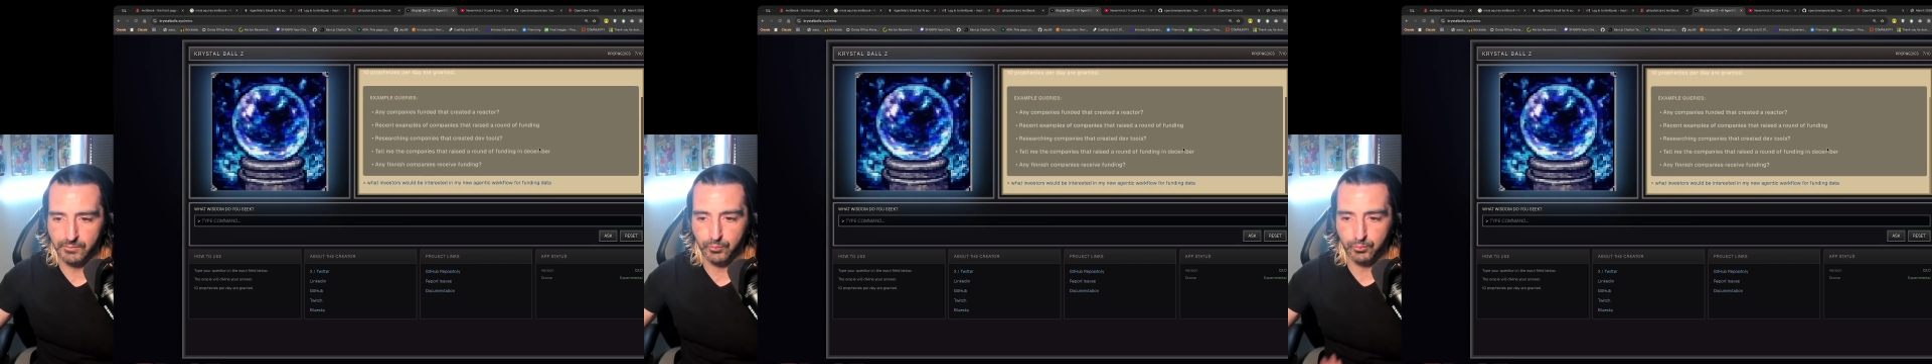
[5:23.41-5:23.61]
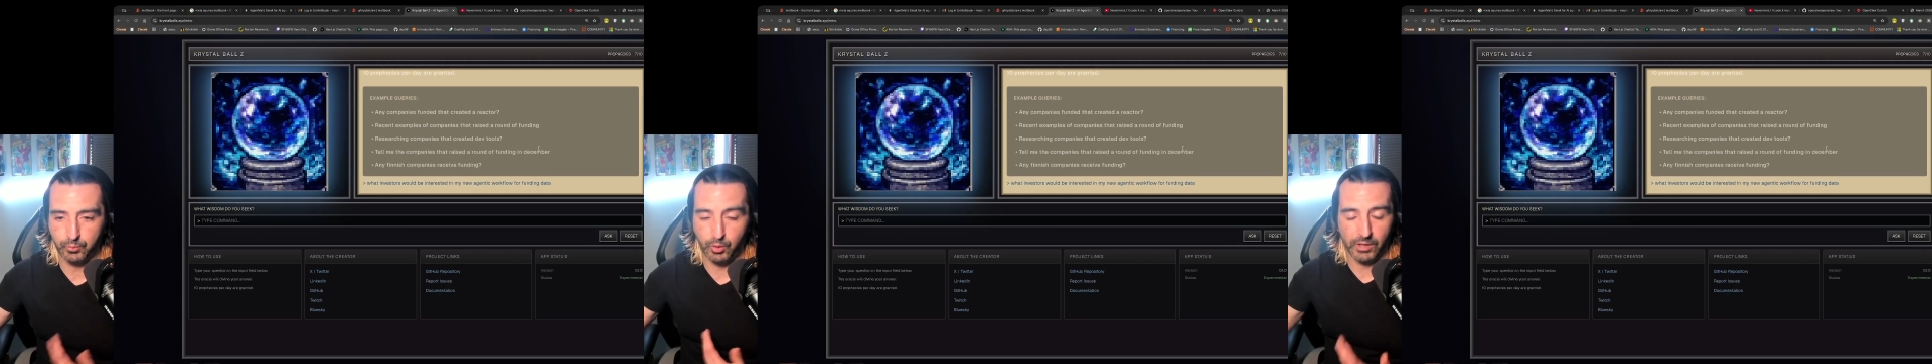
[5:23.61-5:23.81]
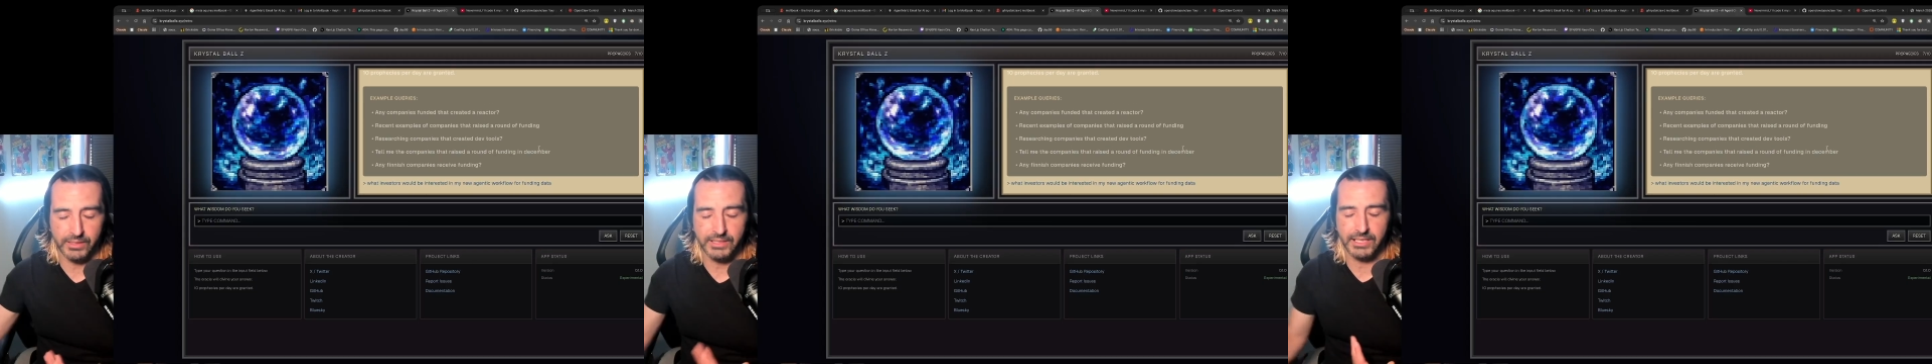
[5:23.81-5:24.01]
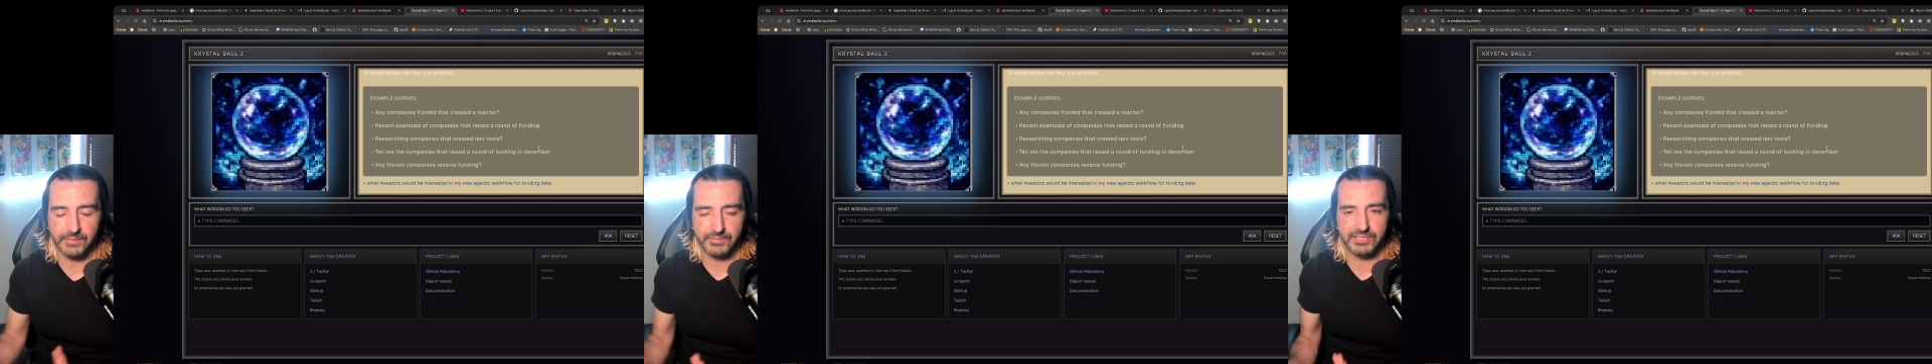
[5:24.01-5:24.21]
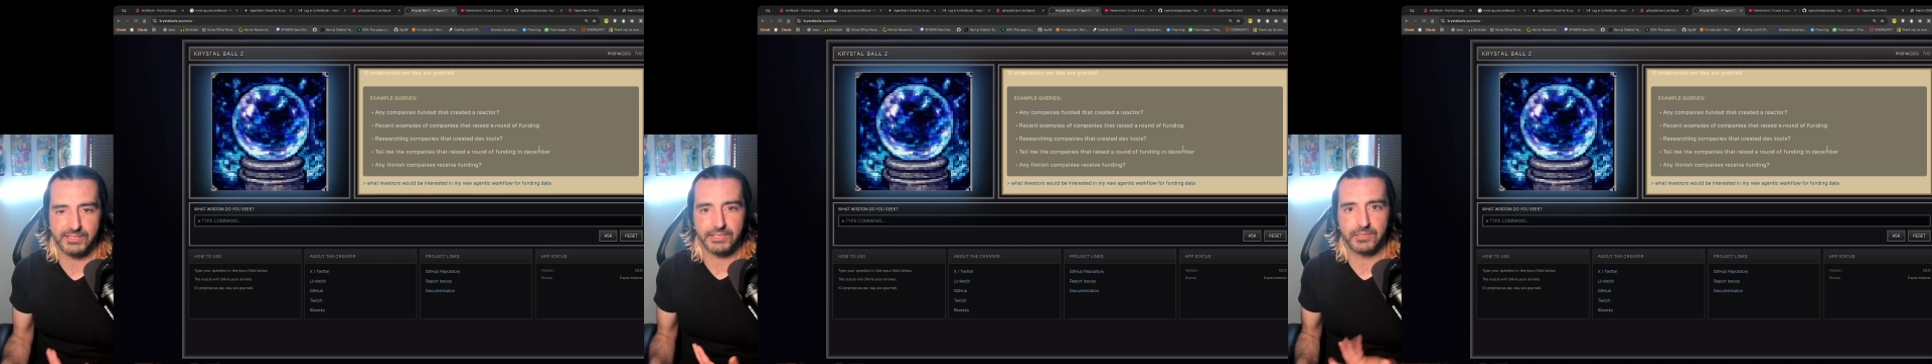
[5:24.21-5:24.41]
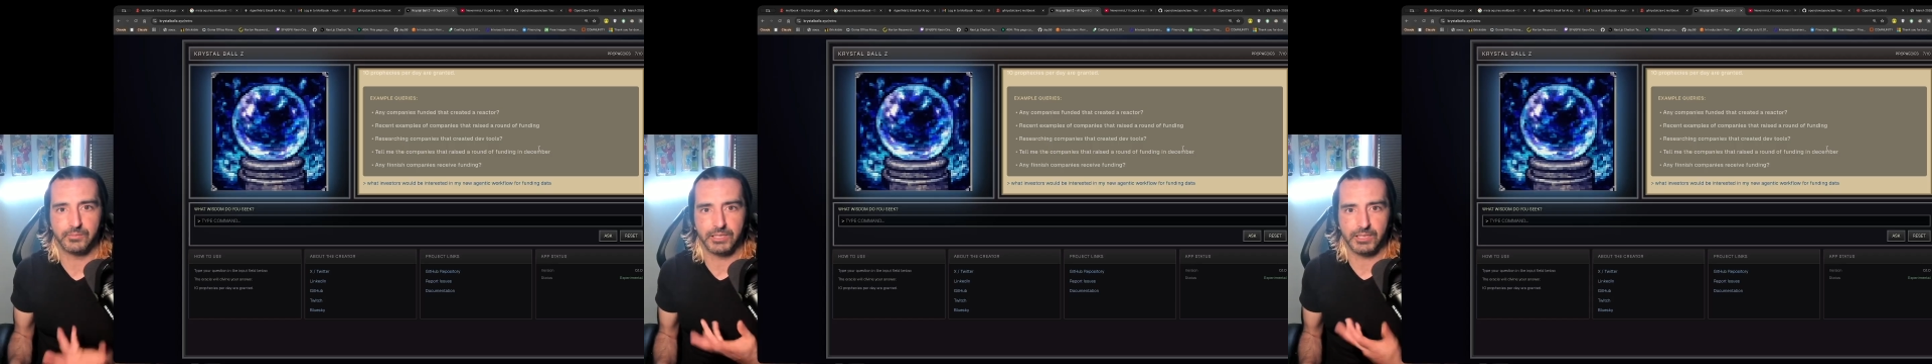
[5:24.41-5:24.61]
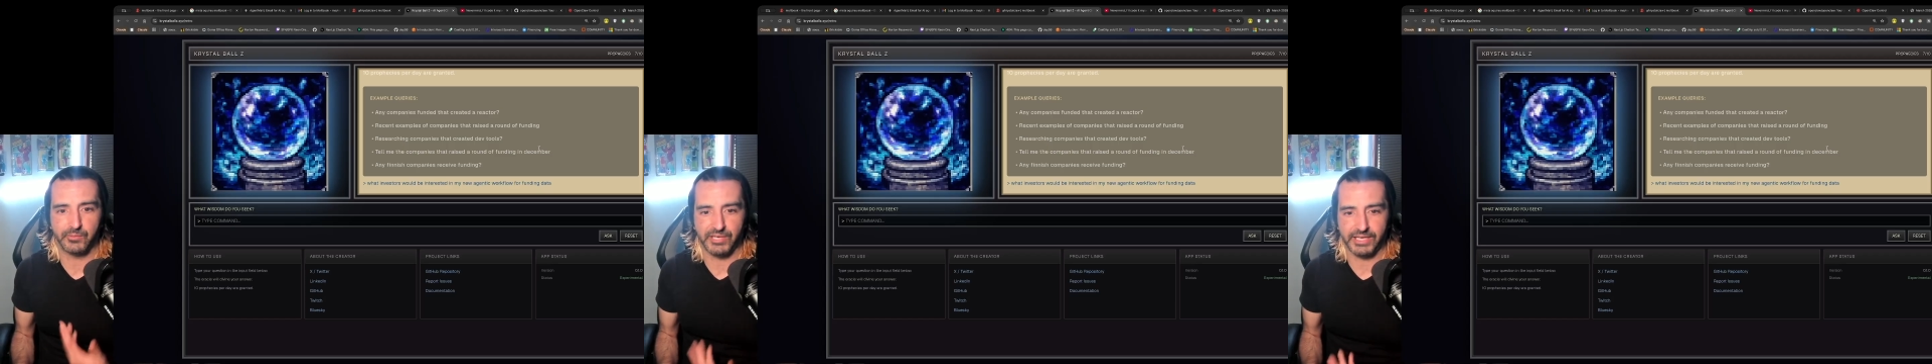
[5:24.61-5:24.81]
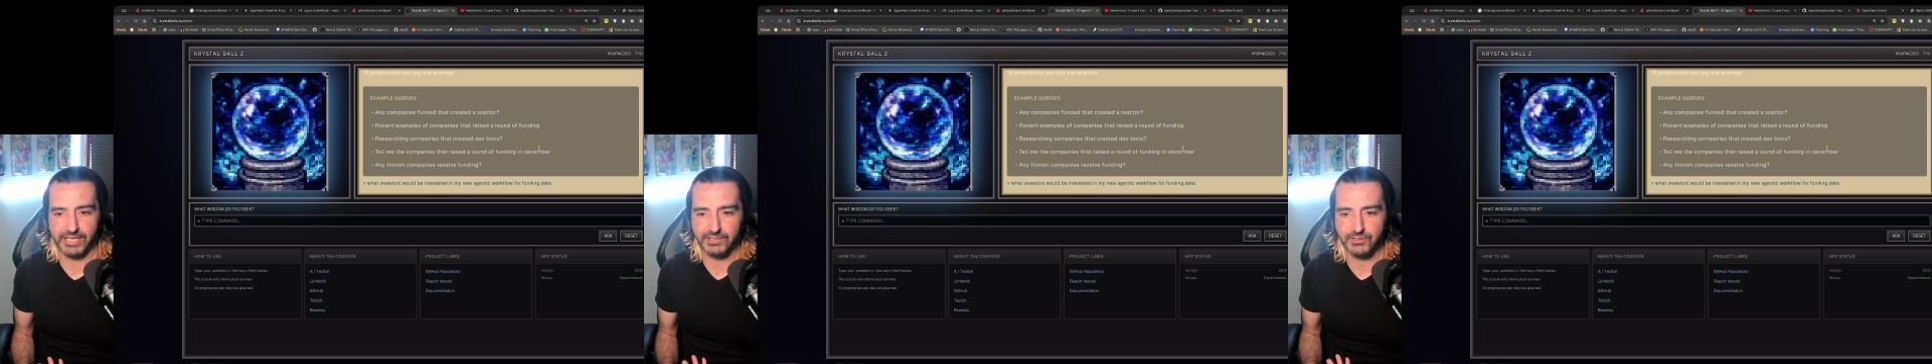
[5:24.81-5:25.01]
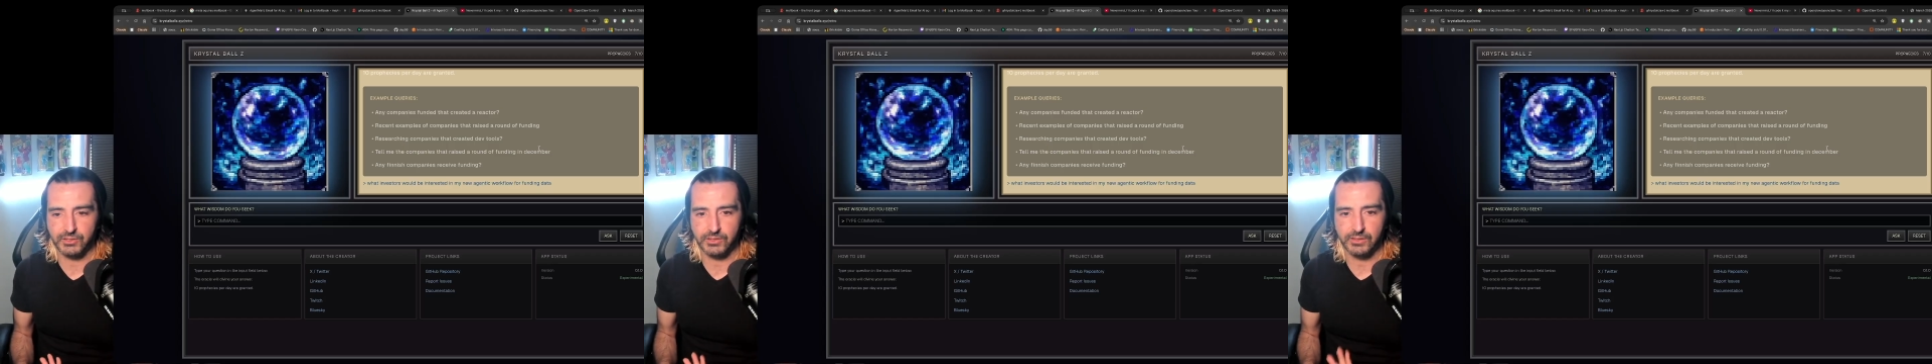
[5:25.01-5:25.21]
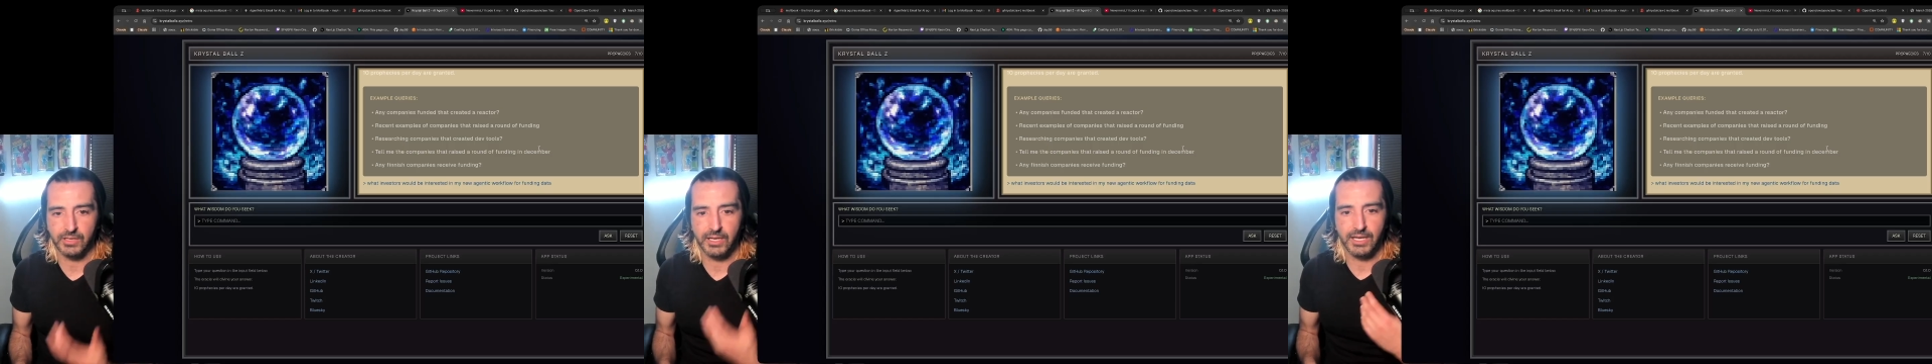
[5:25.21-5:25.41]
product, KBZ, to be able to answer.